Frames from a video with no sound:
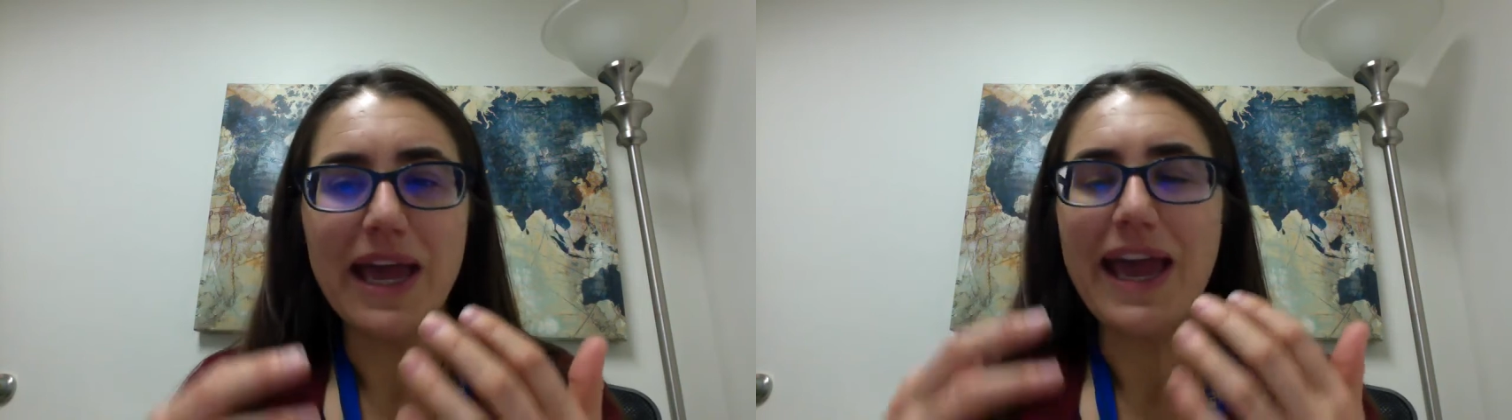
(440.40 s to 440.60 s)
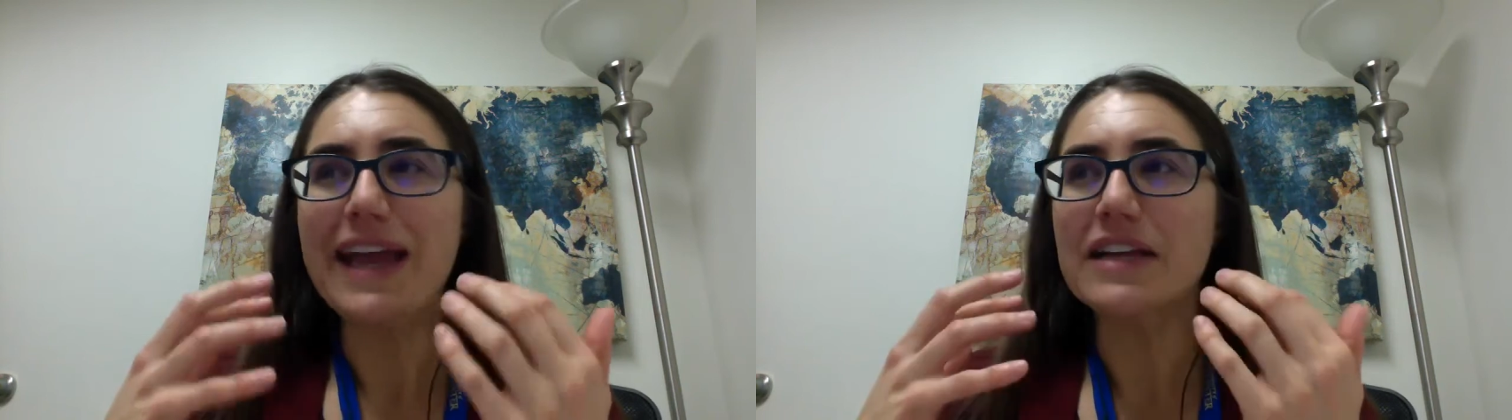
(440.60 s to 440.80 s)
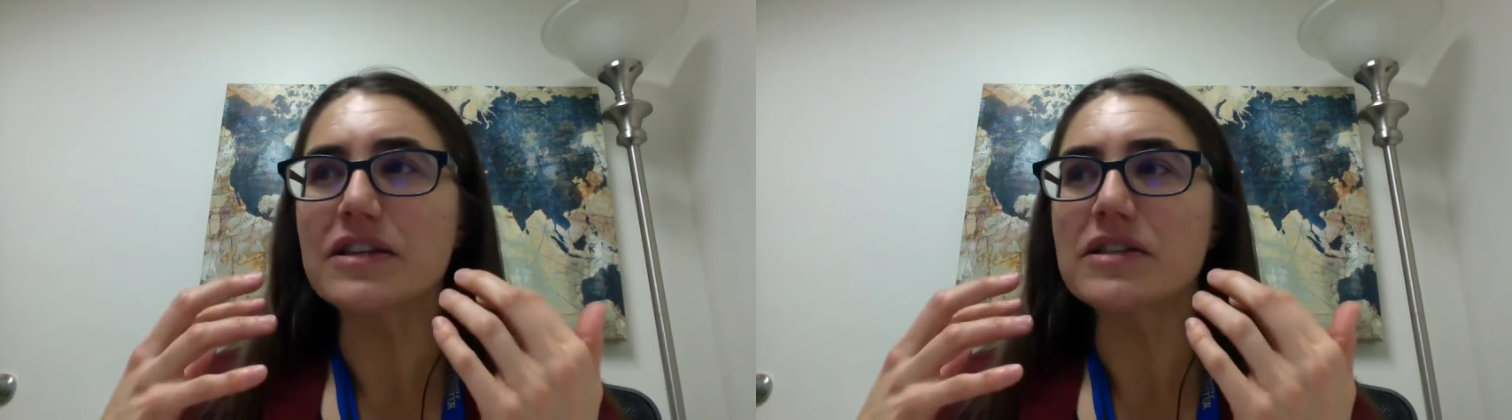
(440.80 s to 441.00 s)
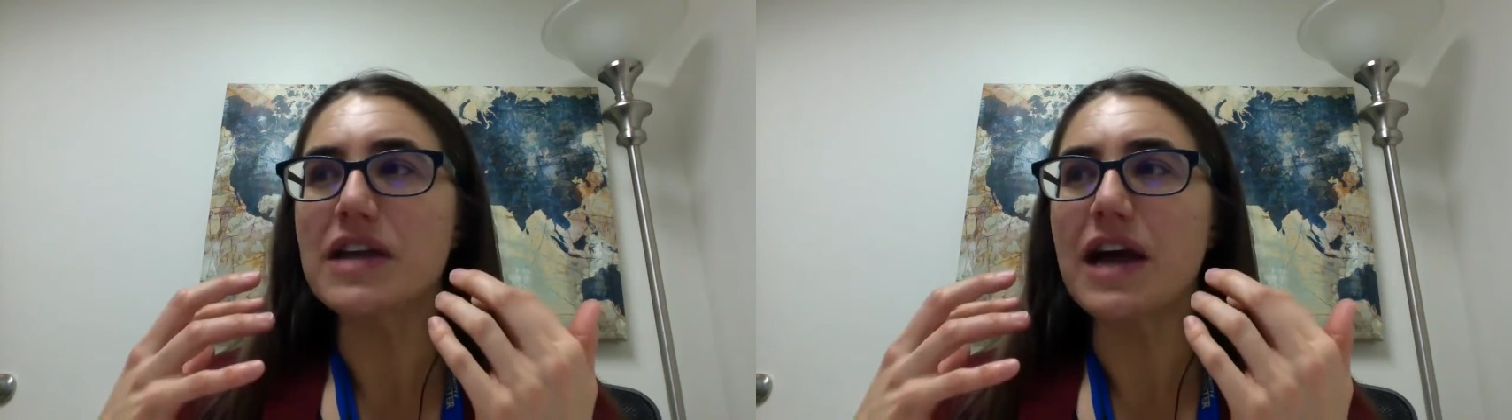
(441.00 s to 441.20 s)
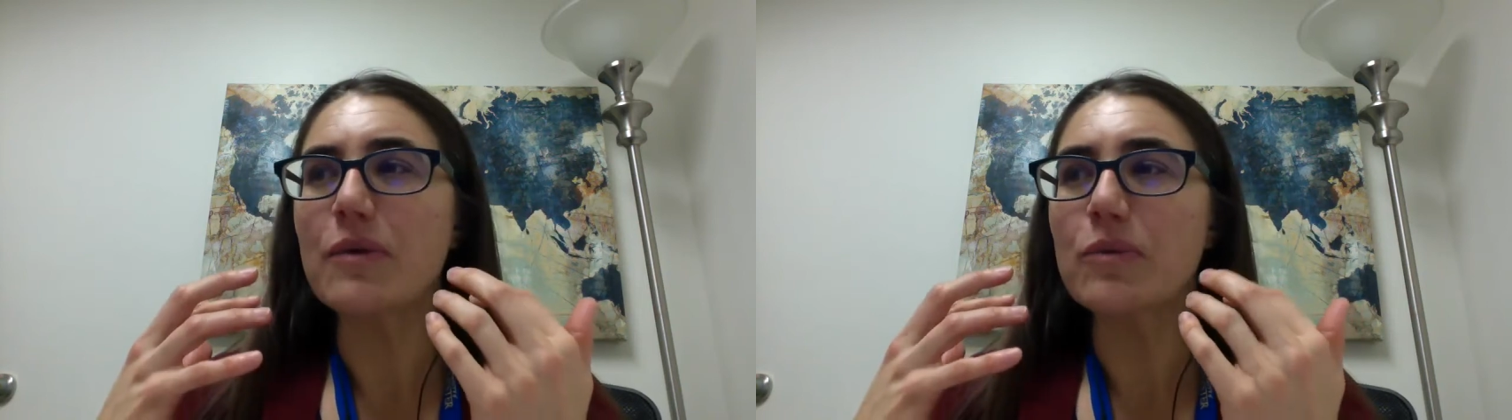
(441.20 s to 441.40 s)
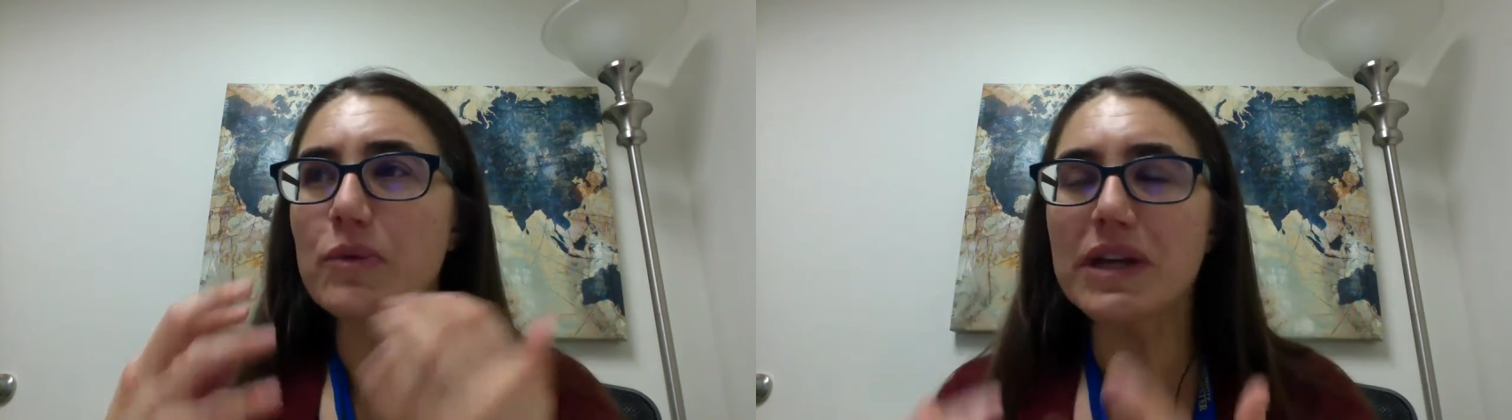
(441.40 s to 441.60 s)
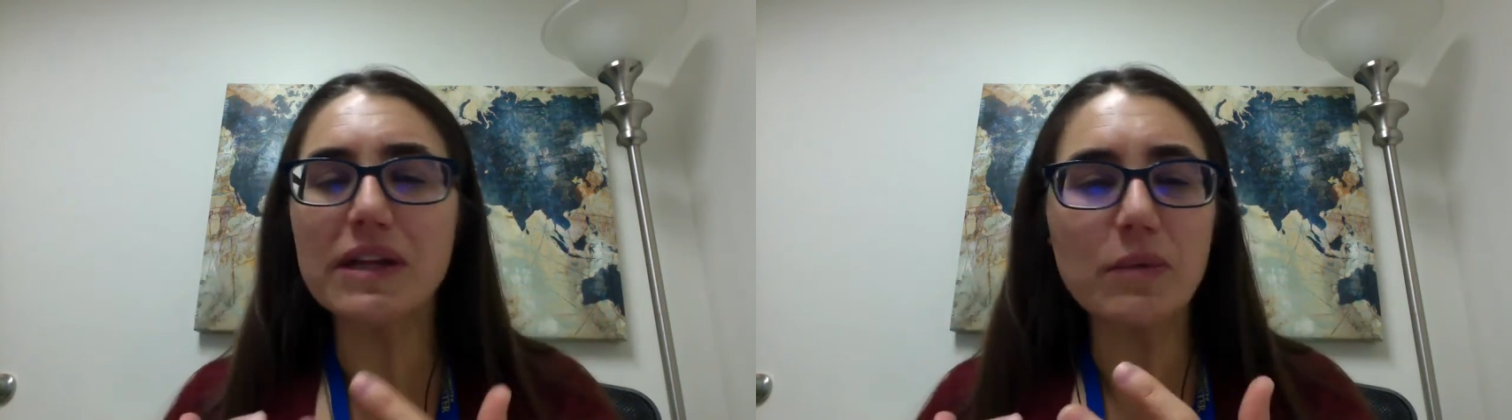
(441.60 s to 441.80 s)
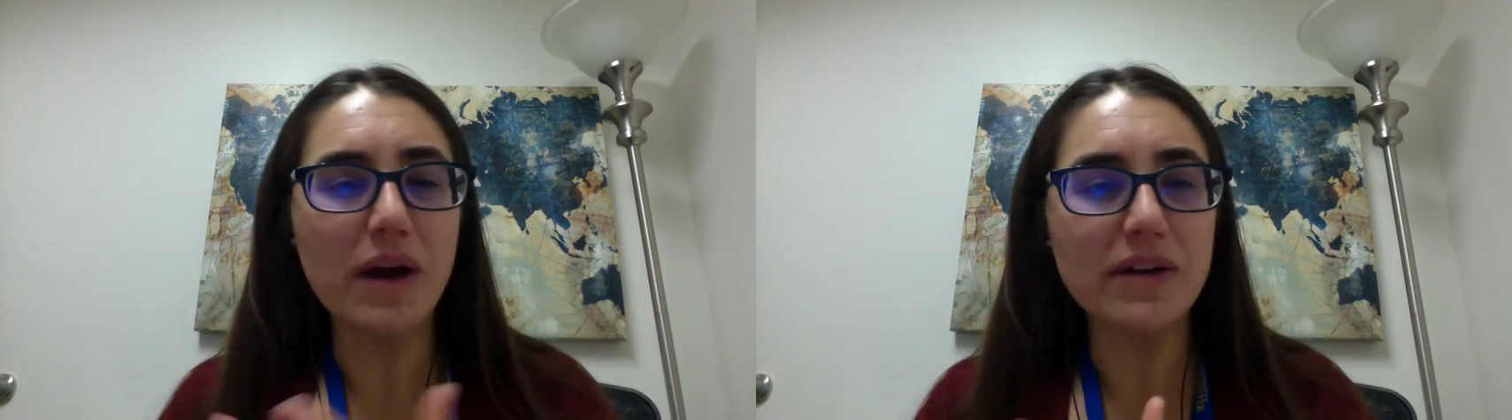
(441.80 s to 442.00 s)
and I
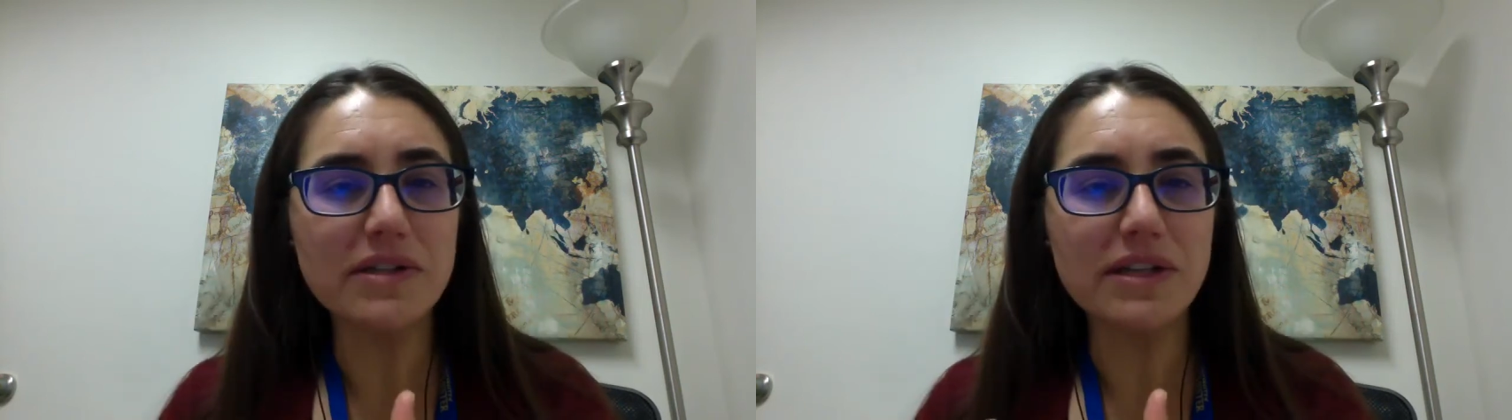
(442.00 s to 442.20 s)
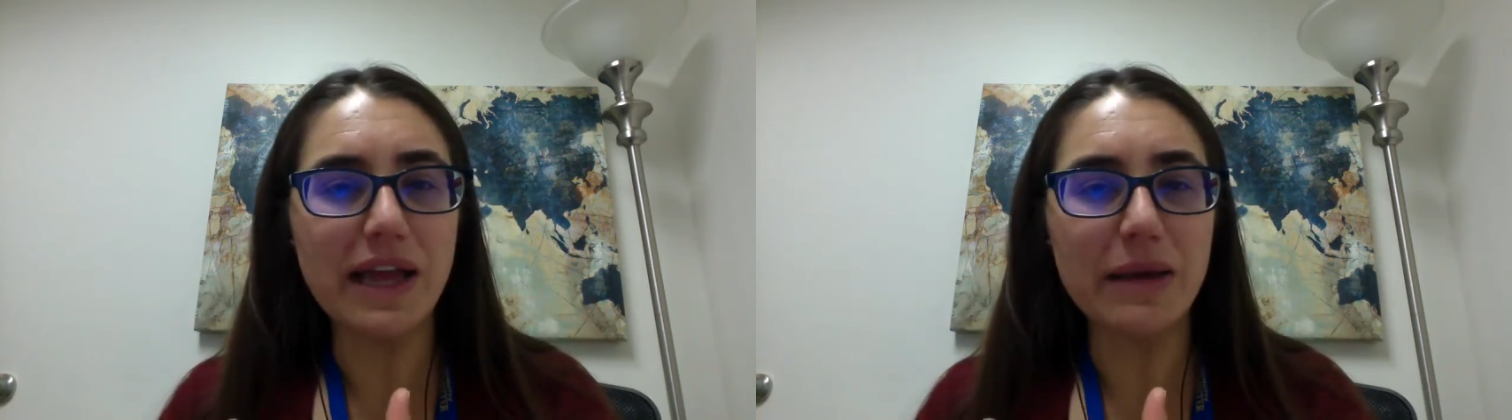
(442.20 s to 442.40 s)
really want to